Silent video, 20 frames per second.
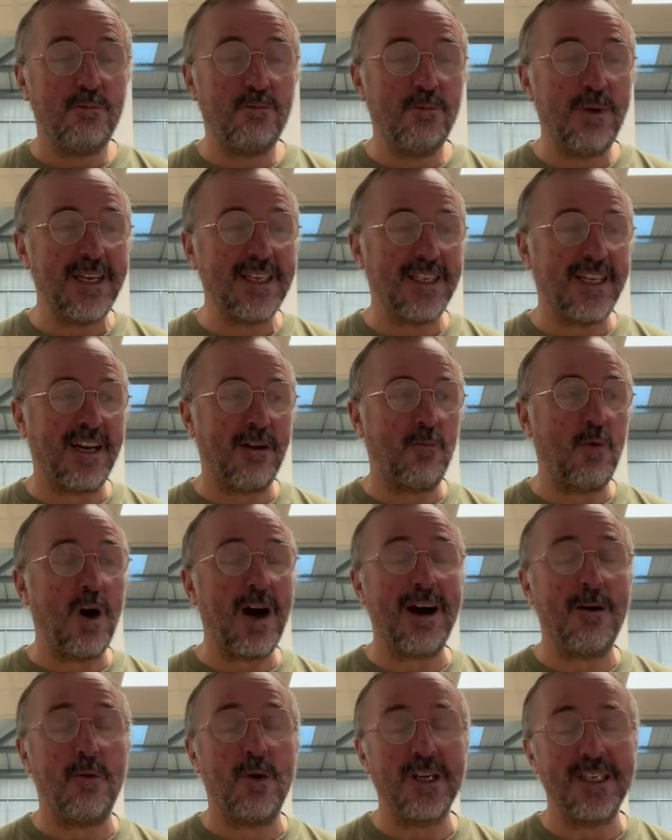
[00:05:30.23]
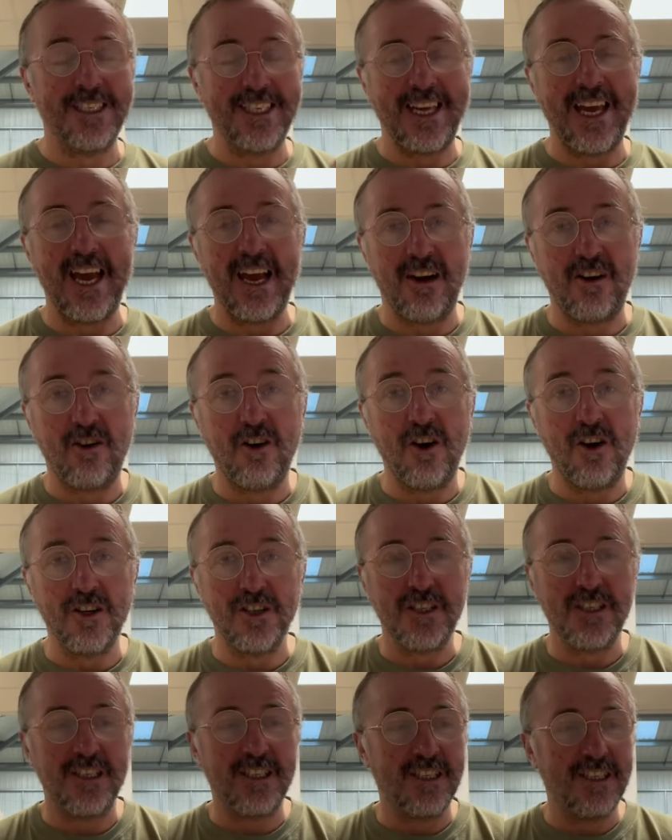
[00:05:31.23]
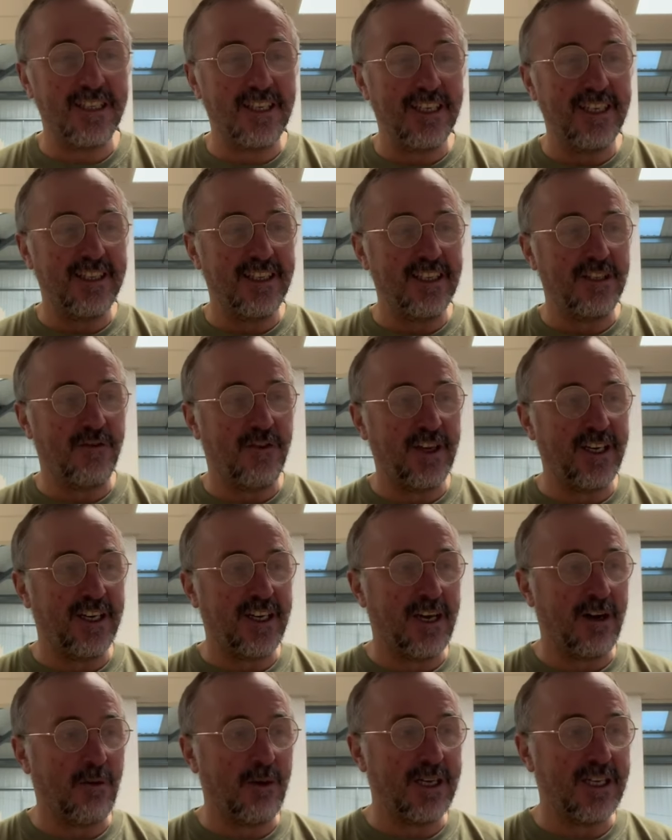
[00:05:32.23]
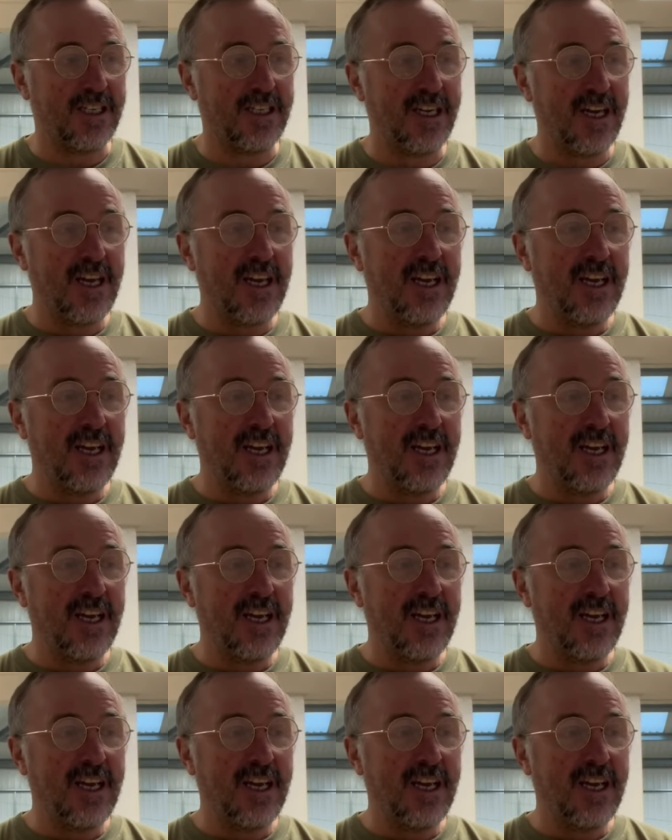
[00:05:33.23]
basically what I want to get across in this video is,